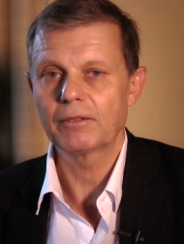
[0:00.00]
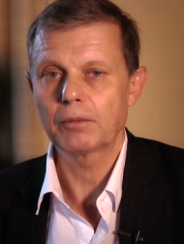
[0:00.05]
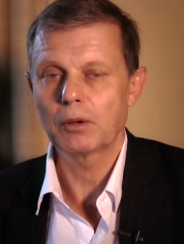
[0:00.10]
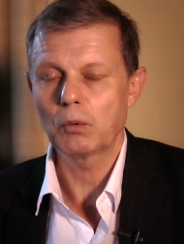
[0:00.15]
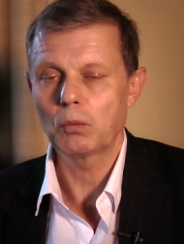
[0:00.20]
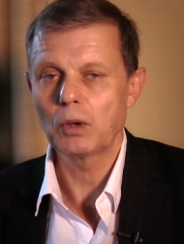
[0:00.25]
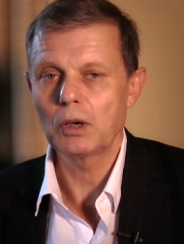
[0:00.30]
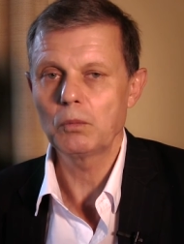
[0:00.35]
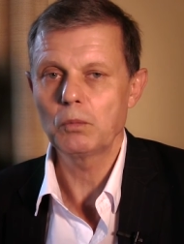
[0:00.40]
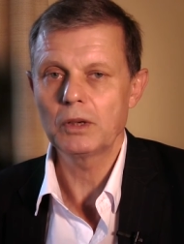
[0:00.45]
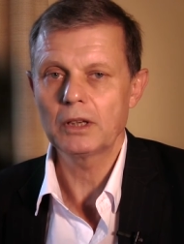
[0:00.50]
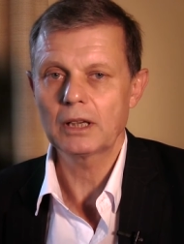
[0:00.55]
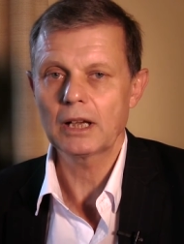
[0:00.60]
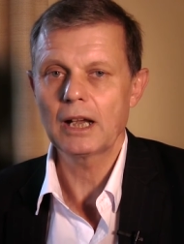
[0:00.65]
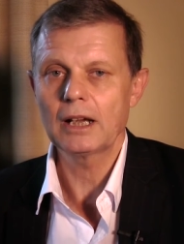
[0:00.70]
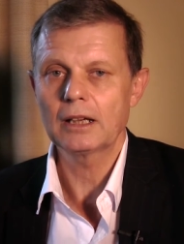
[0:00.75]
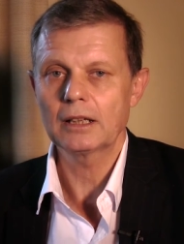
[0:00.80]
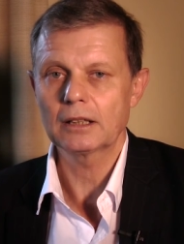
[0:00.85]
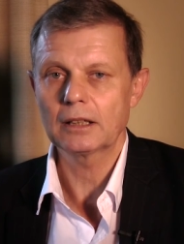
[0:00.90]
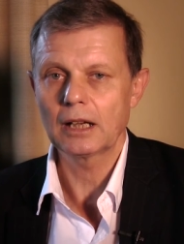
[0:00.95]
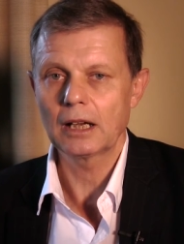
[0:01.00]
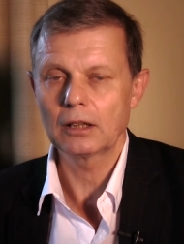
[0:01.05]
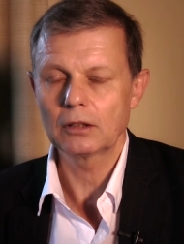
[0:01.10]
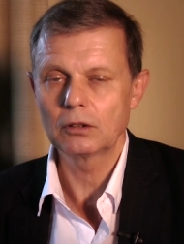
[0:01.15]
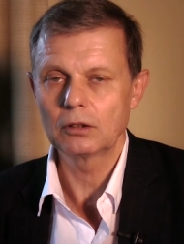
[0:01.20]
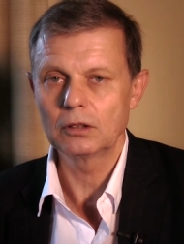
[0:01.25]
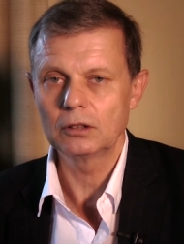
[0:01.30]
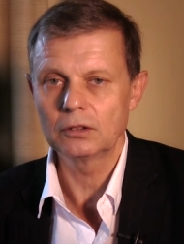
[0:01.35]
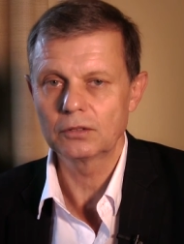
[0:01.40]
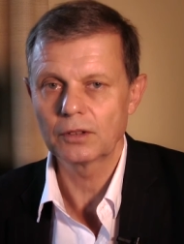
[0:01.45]
But when we take it down
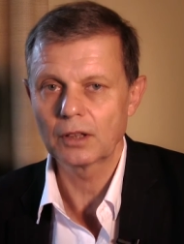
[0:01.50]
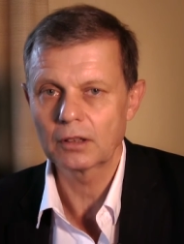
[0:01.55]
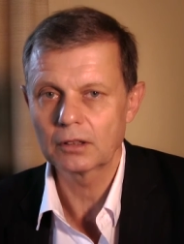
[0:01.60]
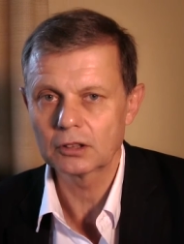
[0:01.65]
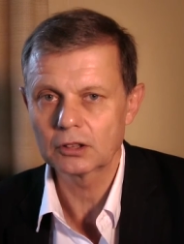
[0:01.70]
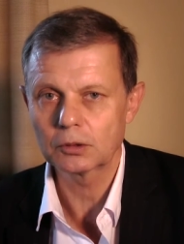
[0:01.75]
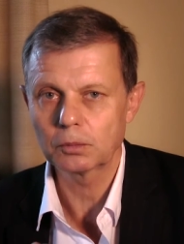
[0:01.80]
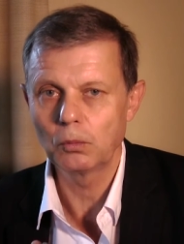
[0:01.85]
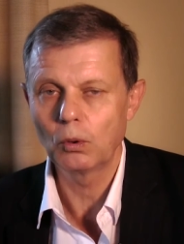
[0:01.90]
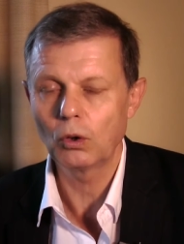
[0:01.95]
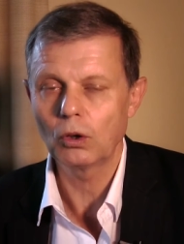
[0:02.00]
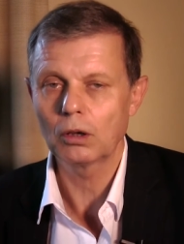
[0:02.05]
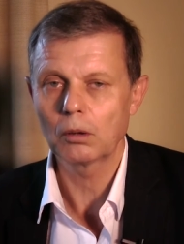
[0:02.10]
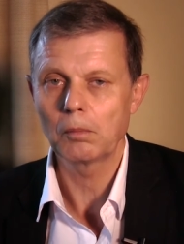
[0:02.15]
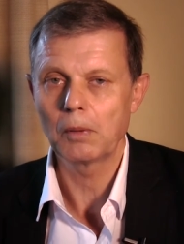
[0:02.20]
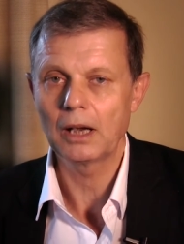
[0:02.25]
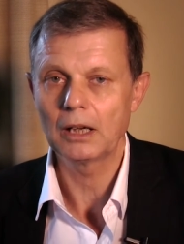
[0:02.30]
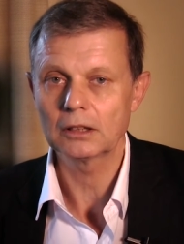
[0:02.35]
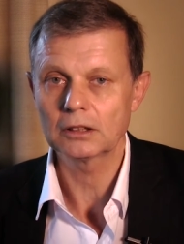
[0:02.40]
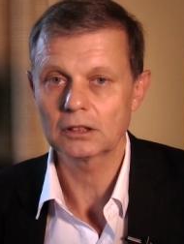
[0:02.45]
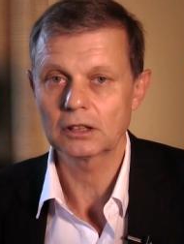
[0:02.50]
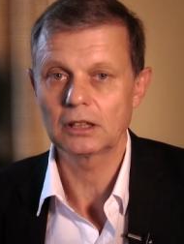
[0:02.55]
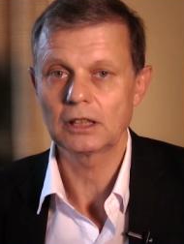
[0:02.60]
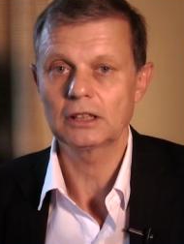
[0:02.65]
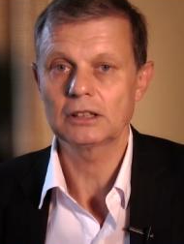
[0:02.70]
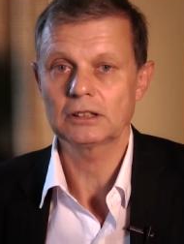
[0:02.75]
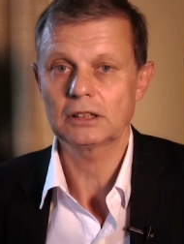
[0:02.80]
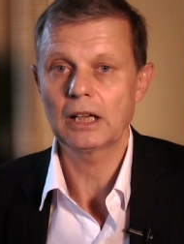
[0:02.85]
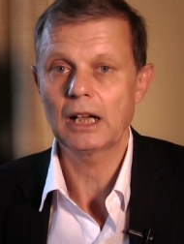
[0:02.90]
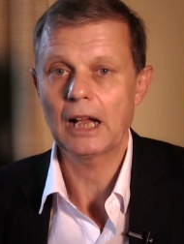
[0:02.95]
to these very small amounts and they
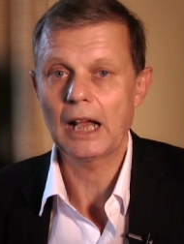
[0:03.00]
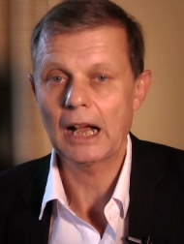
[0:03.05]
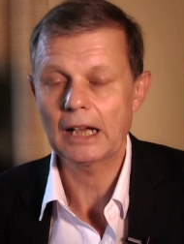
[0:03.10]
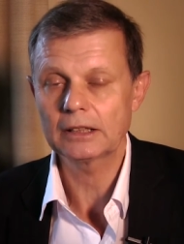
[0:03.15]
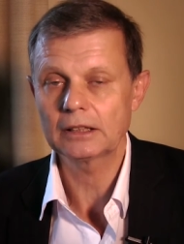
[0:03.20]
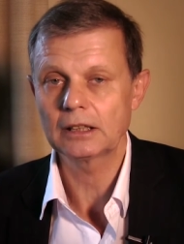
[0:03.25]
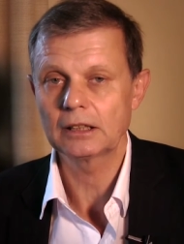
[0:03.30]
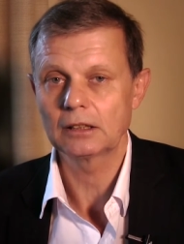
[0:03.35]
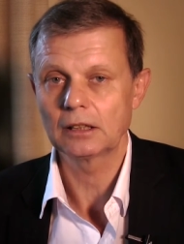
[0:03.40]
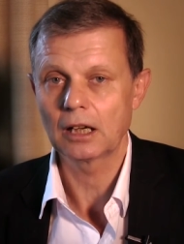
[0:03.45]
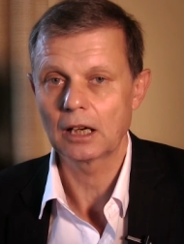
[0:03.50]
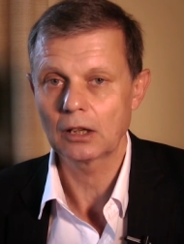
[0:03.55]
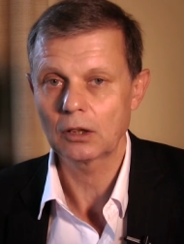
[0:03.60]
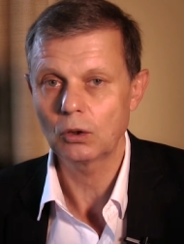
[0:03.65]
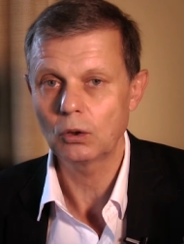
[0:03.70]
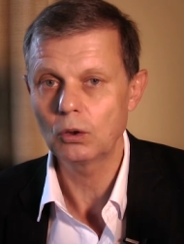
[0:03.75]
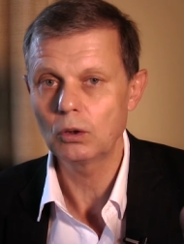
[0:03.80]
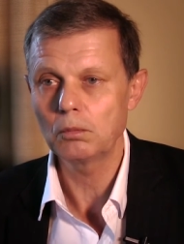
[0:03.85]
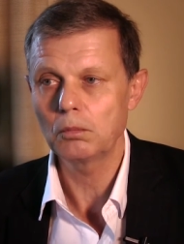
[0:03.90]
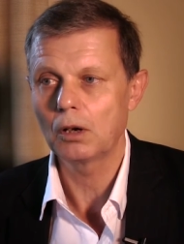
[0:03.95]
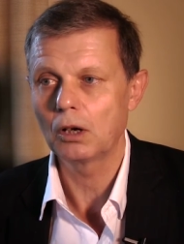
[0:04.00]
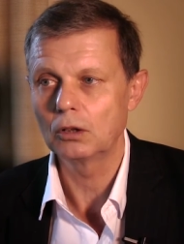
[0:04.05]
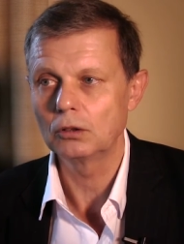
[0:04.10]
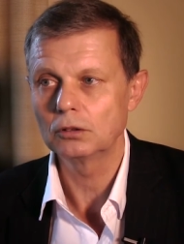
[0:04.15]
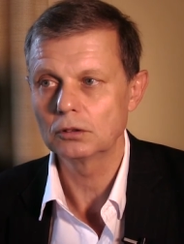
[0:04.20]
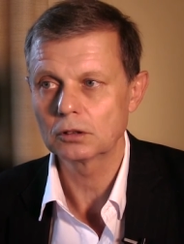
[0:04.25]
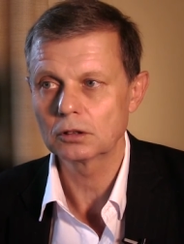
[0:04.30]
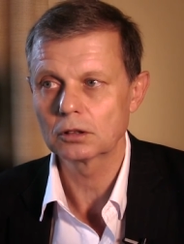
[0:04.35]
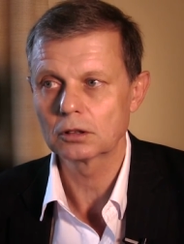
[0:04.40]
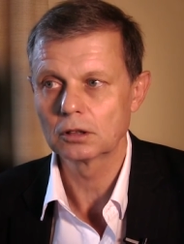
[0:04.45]
start acting like
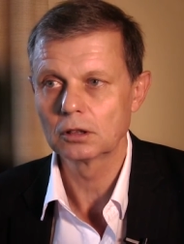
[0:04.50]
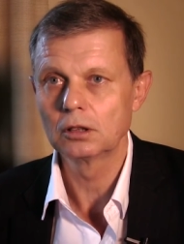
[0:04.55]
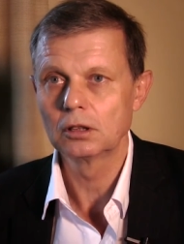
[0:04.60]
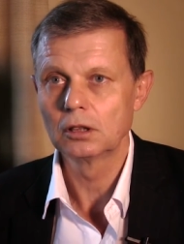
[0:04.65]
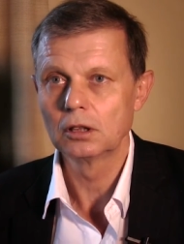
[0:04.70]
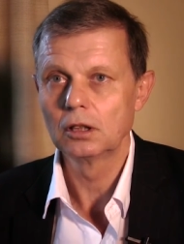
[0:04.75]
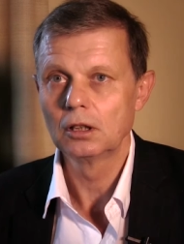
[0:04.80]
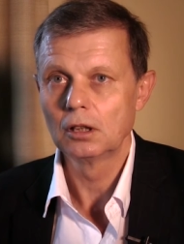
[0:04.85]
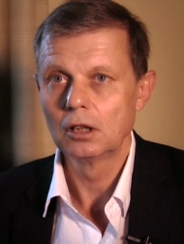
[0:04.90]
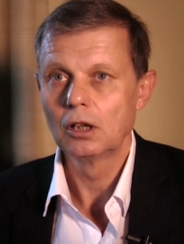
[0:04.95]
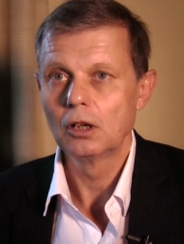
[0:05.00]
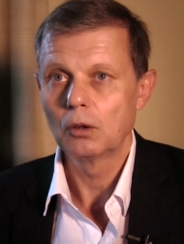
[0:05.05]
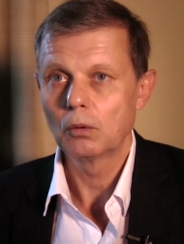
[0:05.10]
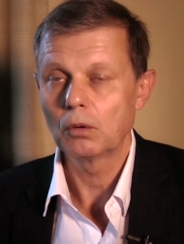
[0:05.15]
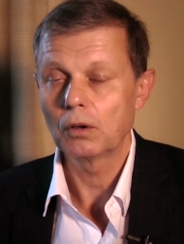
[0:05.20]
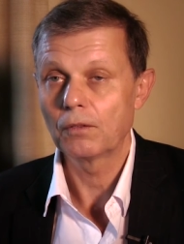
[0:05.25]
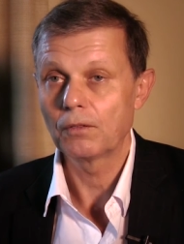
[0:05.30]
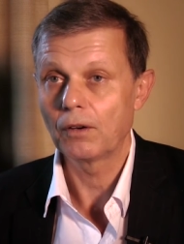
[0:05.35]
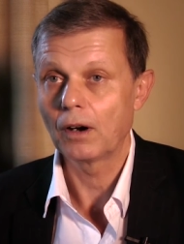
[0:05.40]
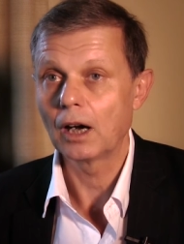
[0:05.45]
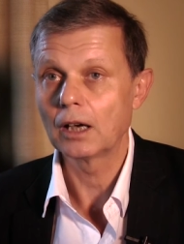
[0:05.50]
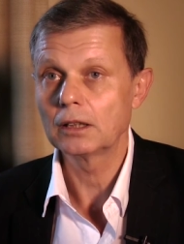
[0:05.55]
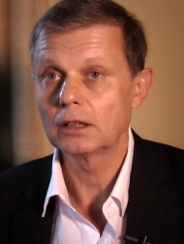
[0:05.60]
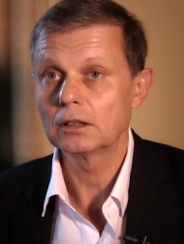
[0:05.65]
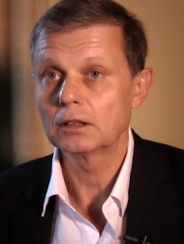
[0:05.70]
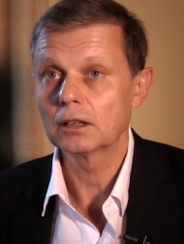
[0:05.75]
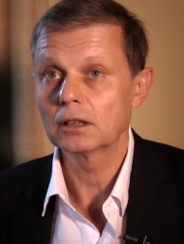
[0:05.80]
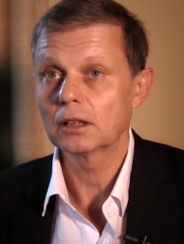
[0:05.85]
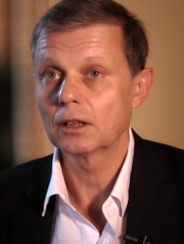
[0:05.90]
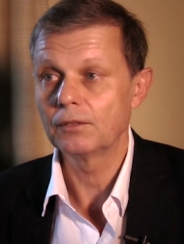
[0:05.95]
hormones, we're
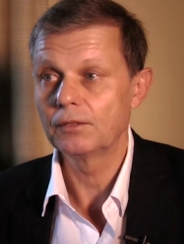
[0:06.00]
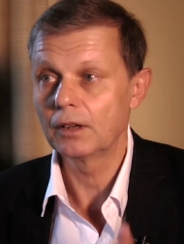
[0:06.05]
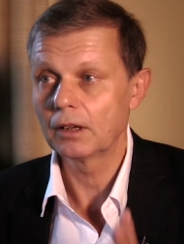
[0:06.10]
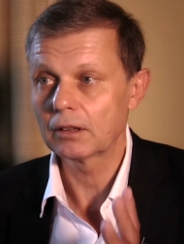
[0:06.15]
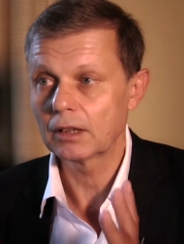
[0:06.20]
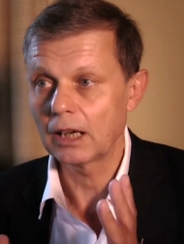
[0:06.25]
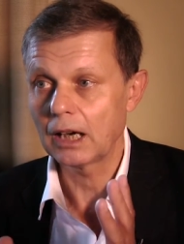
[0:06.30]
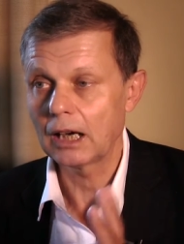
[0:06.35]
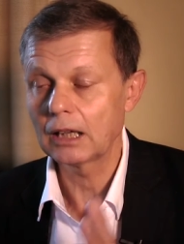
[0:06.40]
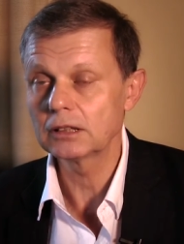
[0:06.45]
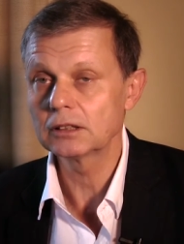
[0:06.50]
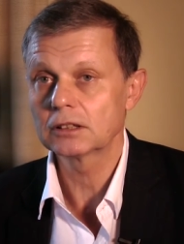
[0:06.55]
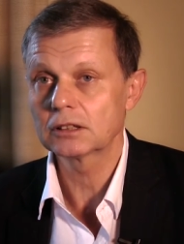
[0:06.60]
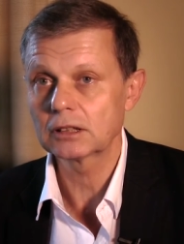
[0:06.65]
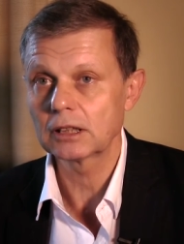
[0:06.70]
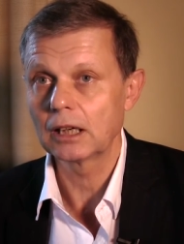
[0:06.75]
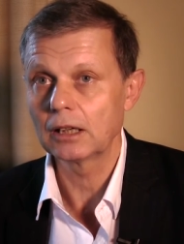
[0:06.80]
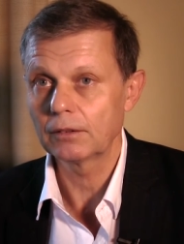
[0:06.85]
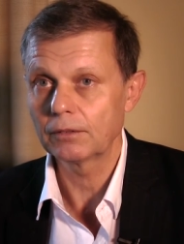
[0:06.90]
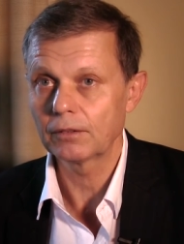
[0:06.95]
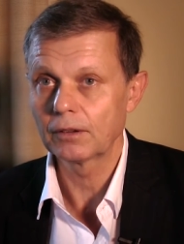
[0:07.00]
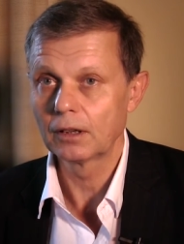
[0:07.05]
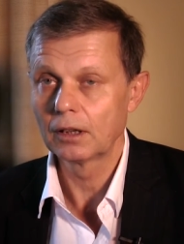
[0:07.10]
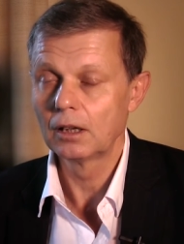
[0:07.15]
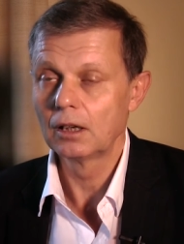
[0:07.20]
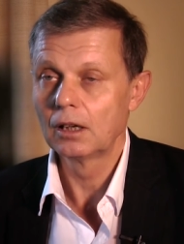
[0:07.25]
finding that they're very unsafe.